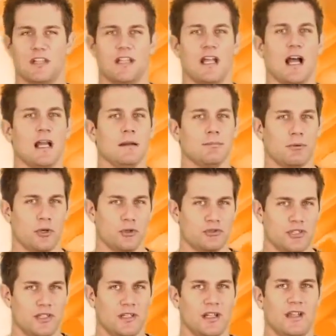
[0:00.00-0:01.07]
I approach
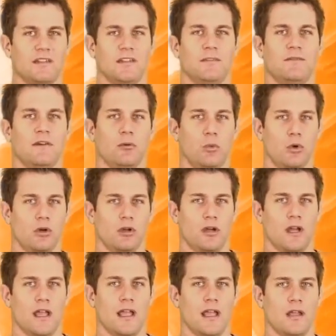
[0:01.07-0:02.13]
it as if it were
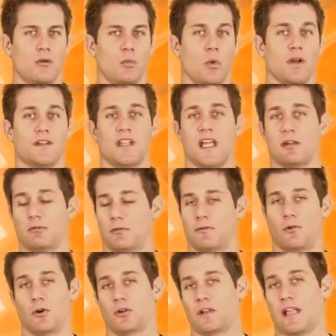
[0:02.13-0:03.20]
a one-day
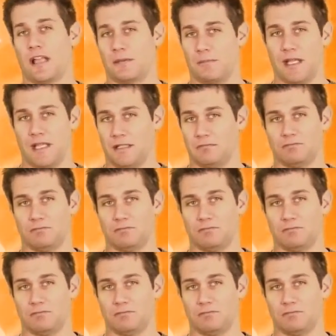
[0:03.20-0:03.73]
referral campaign